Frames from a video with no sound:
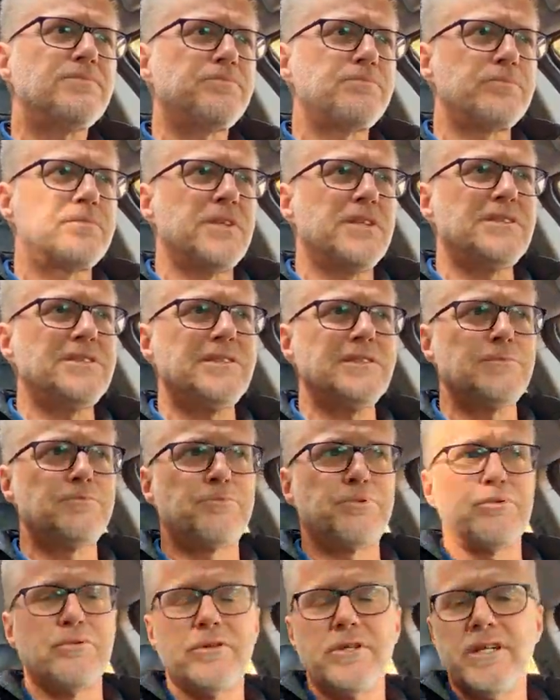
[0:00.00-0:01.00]
this is
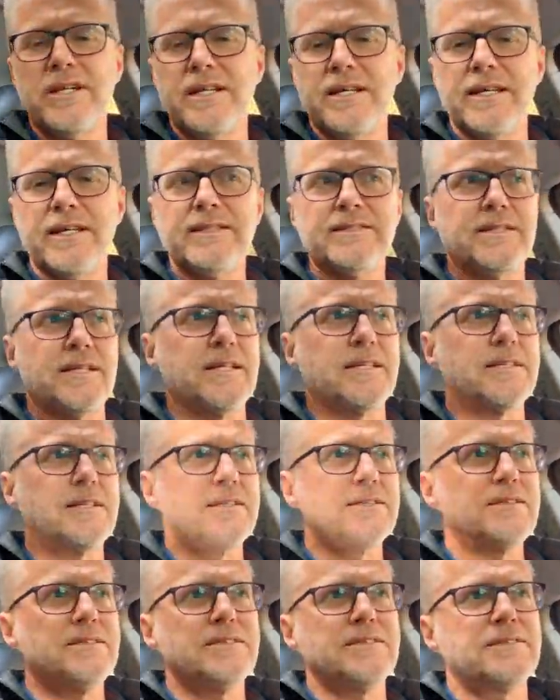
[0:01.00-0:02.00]
pretty easy.
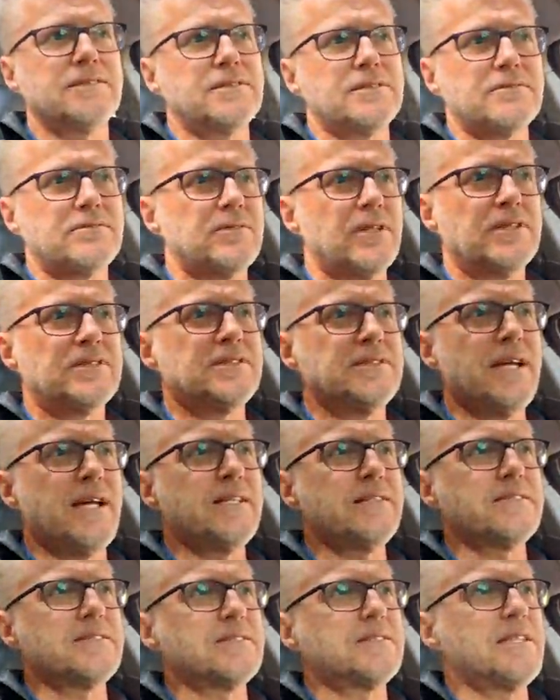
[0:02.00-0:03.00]
It's not
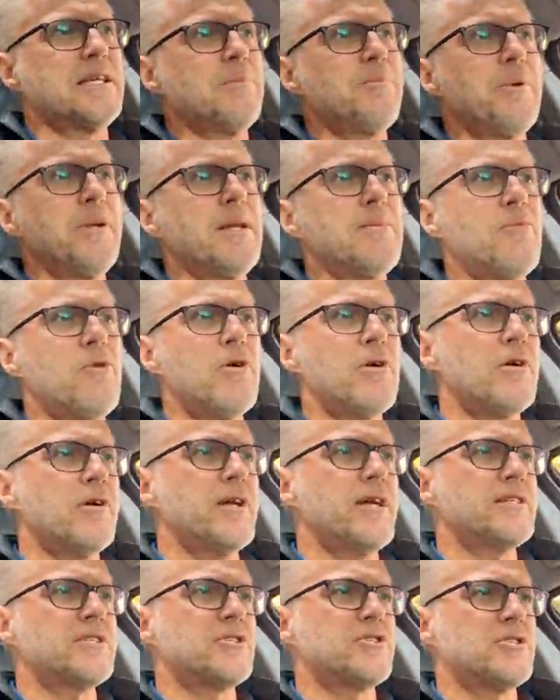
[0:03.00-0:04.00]
as steep anymore.
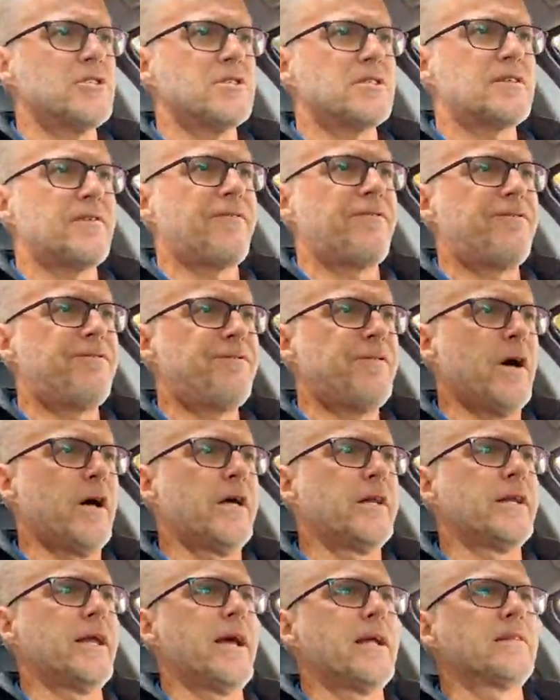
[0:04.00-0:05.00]
It's just
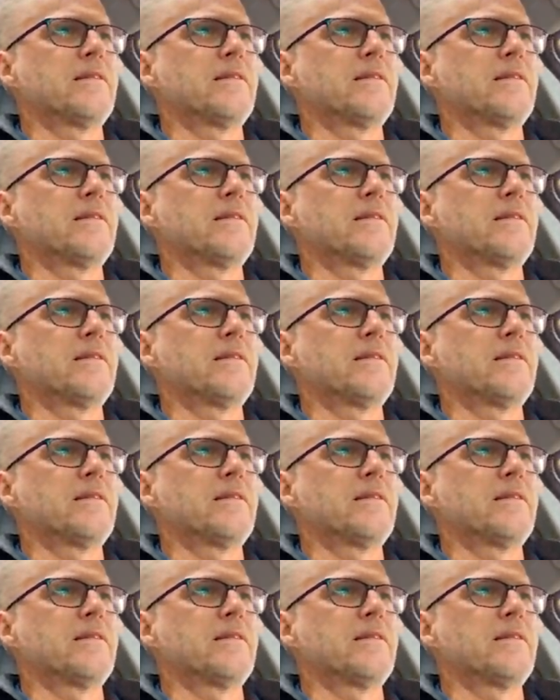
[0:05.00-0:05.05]
fun at